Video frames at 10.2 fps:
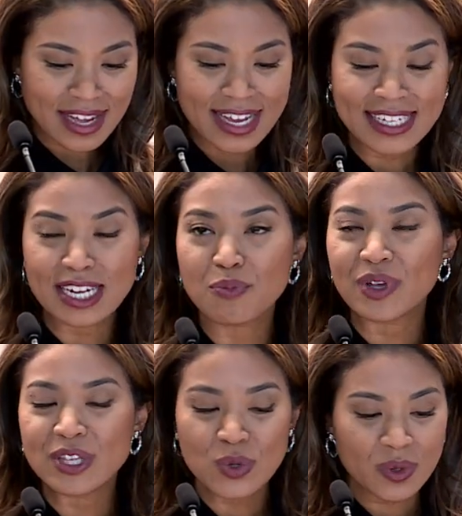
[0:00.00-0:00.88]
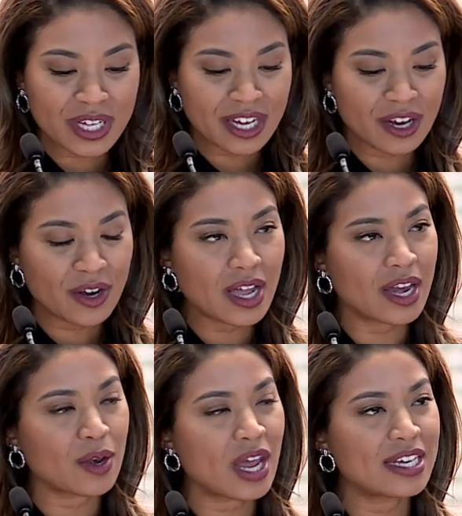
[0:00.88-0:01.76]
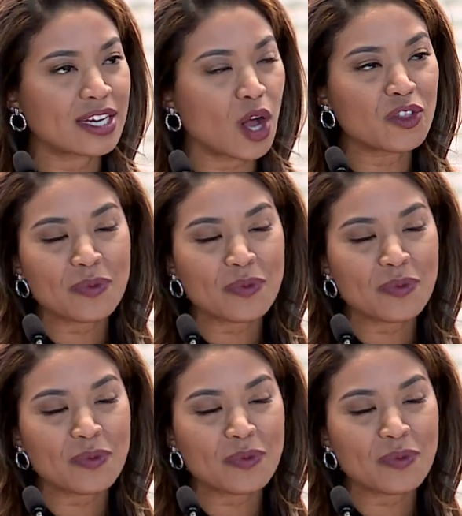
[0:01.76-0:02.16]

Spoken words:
I attended preschool here and did all